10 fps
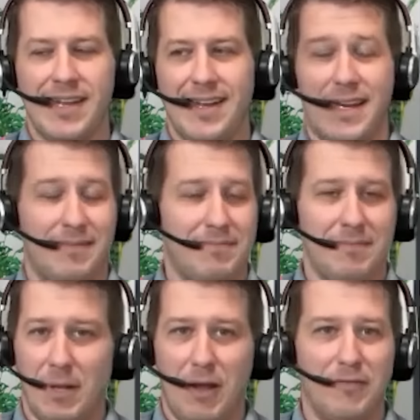I
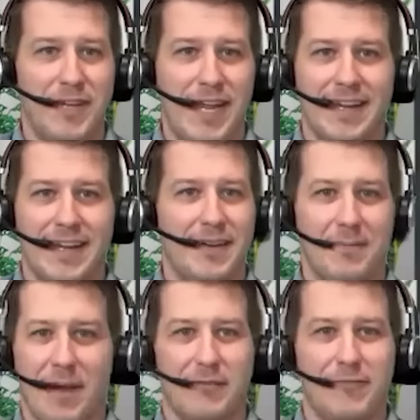love data, and
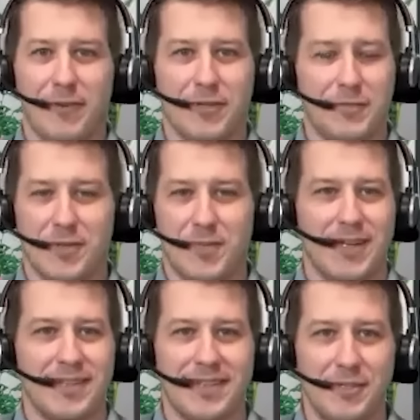my first
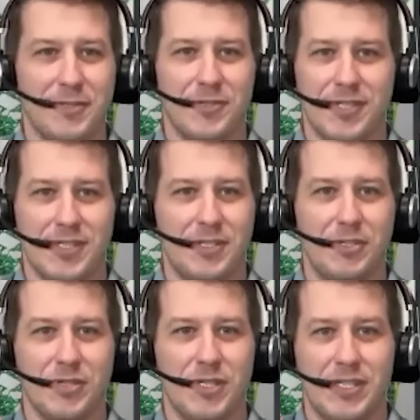response to issues is
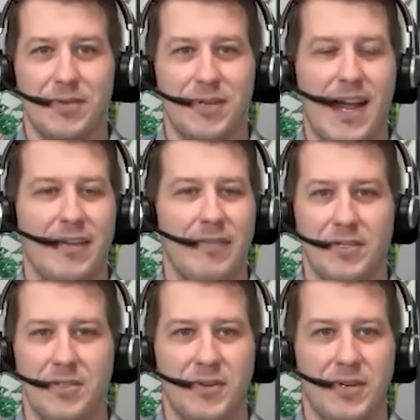usually to go dive
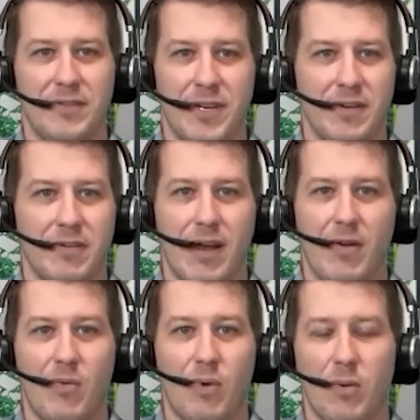into it and figure
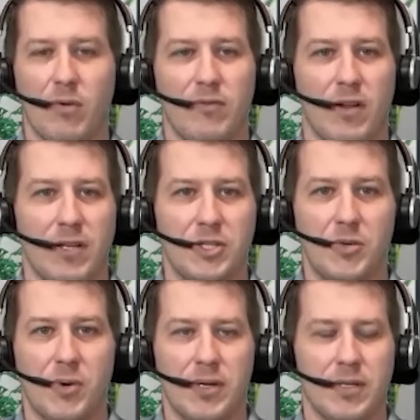out where we're falling
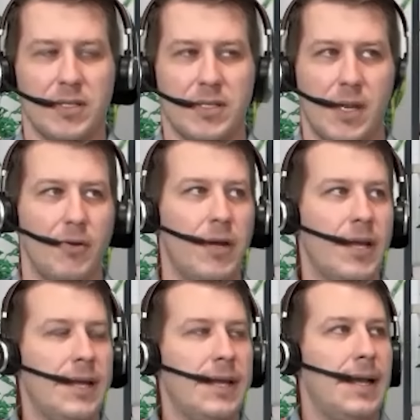short. And so
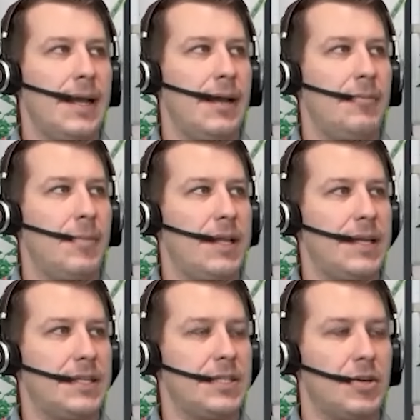I
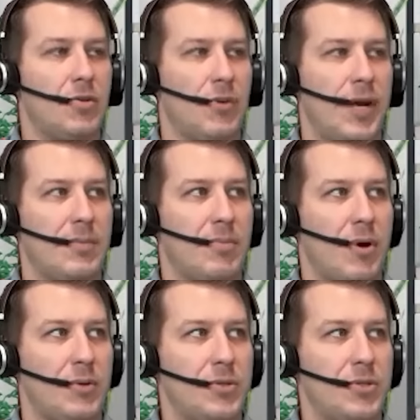think it's a great
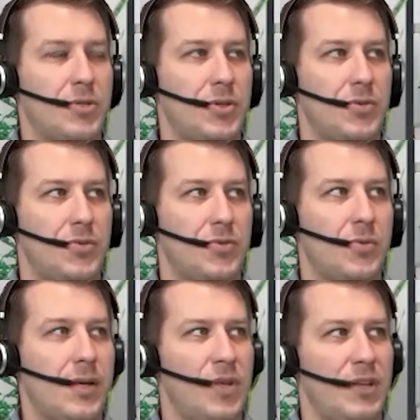approach to
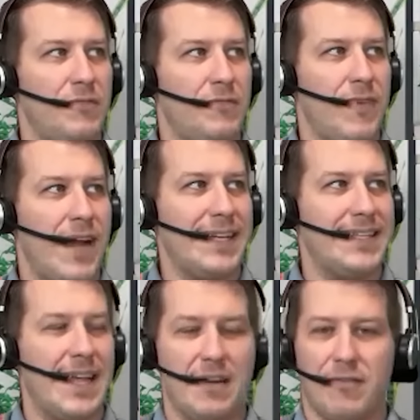really
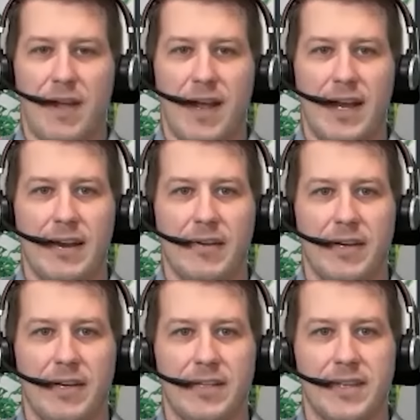identify
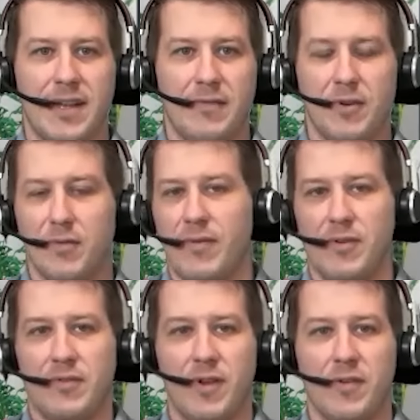areas of your
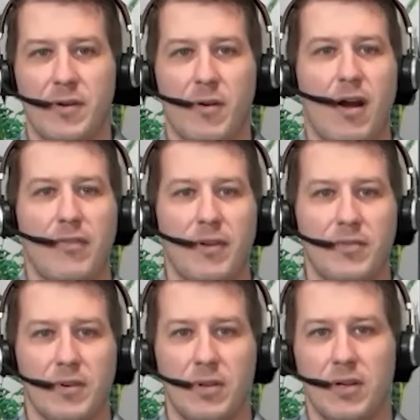revenue funnel that are often
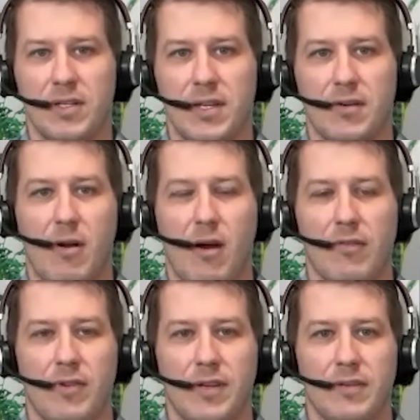overlooked and are
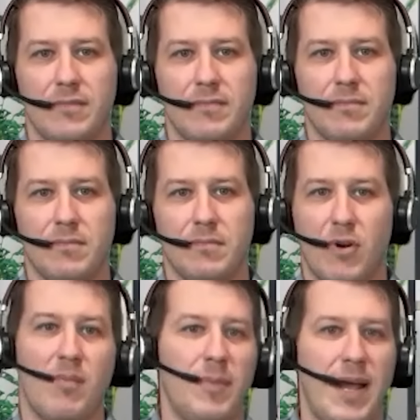often
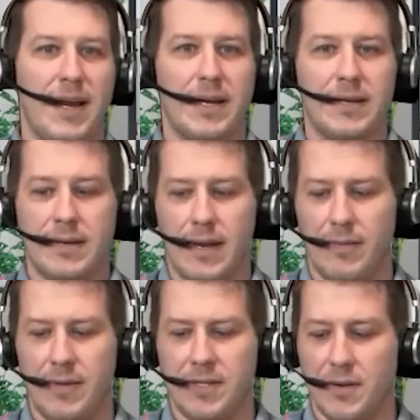problematic.
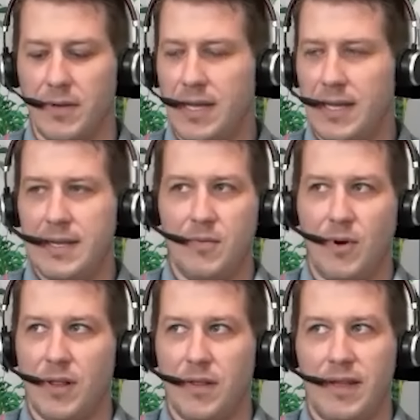And so
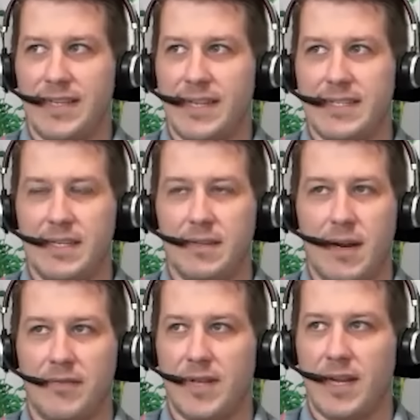one of the things I see a
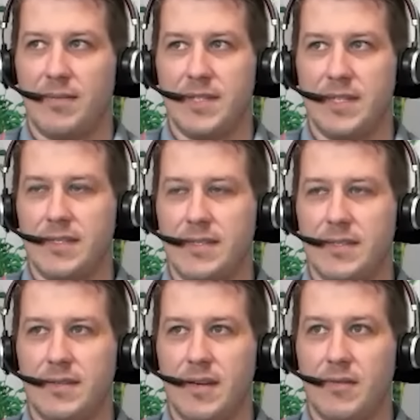lot of times is,
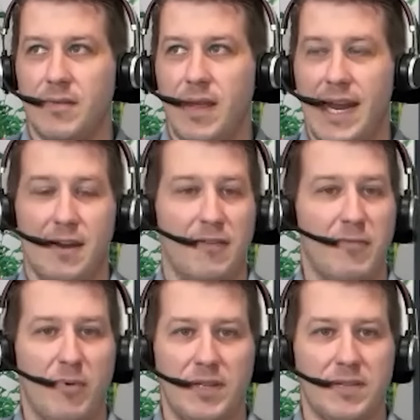handoff
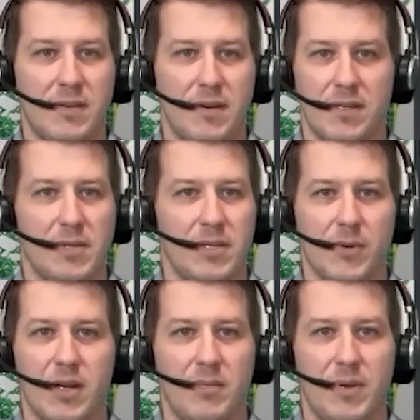points are typically
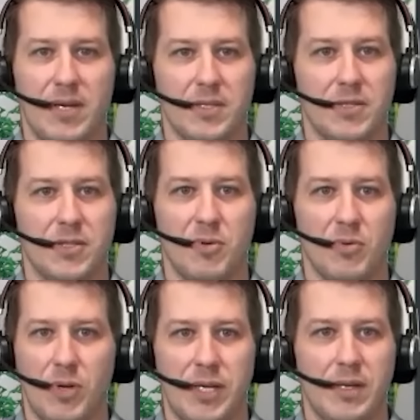where companies are
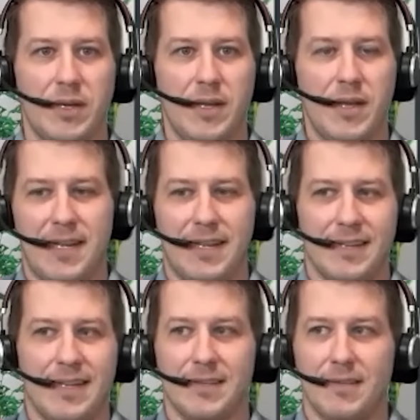super weak. And I
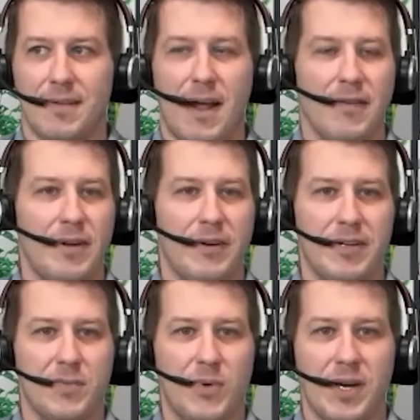think that's a lot of
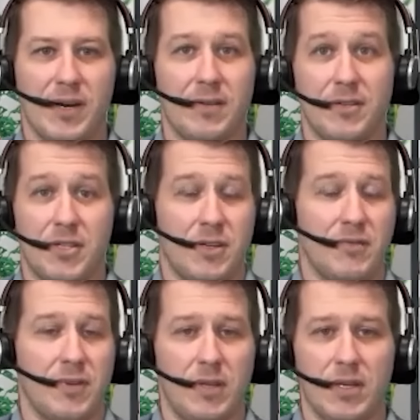areas where they're just
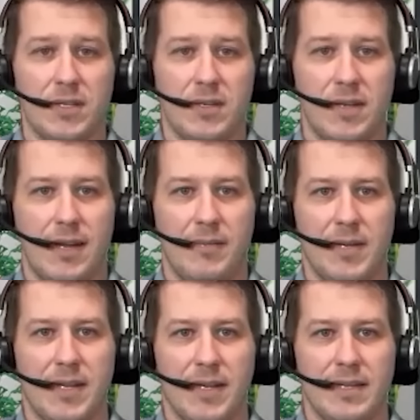overlooked.
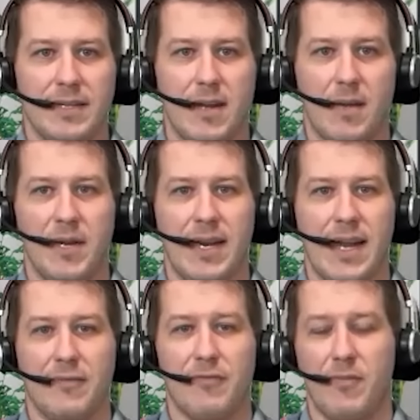And I think coming
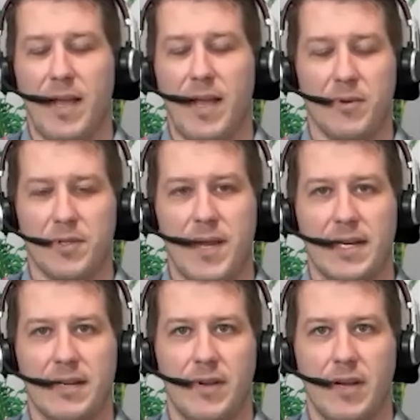at it from that
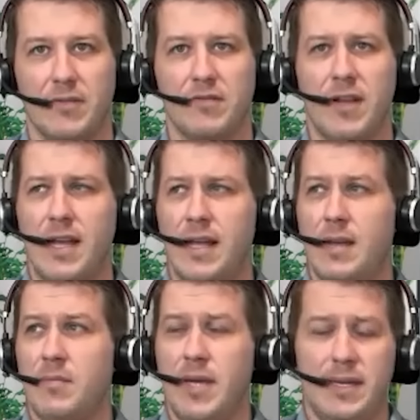perspective of
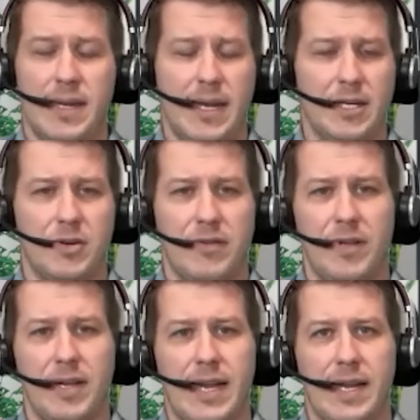being data
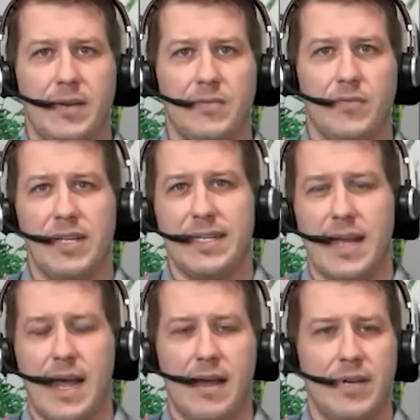driven and really
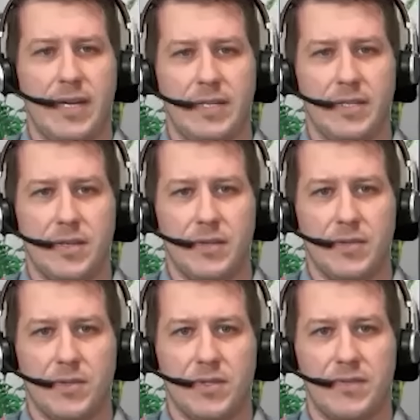diving into those
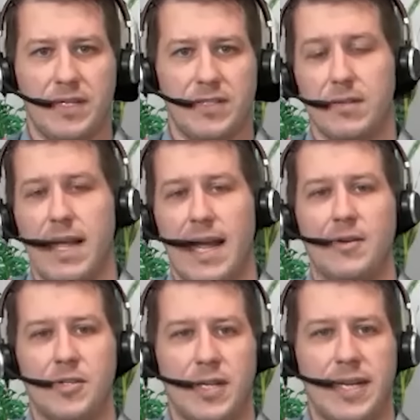sorts of things
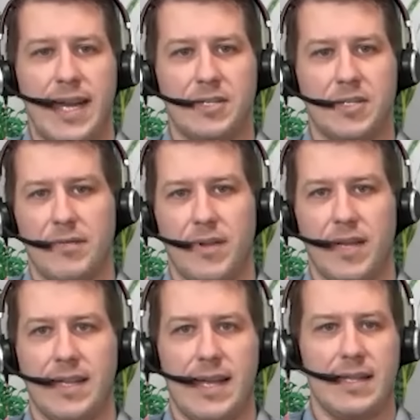allows you to catch stuff
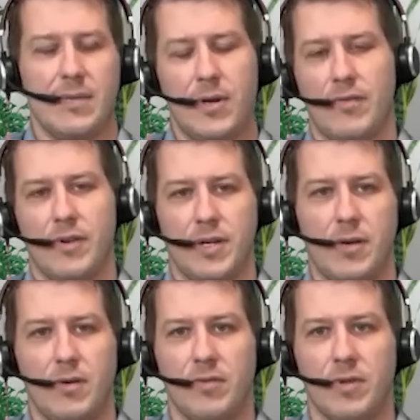like that would often
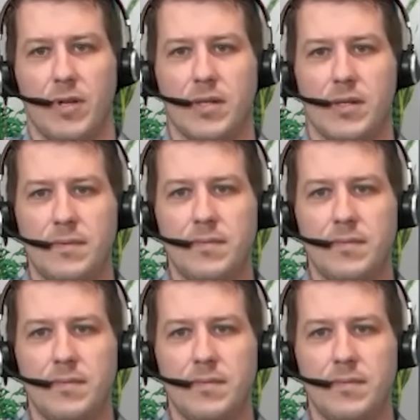go overlooked.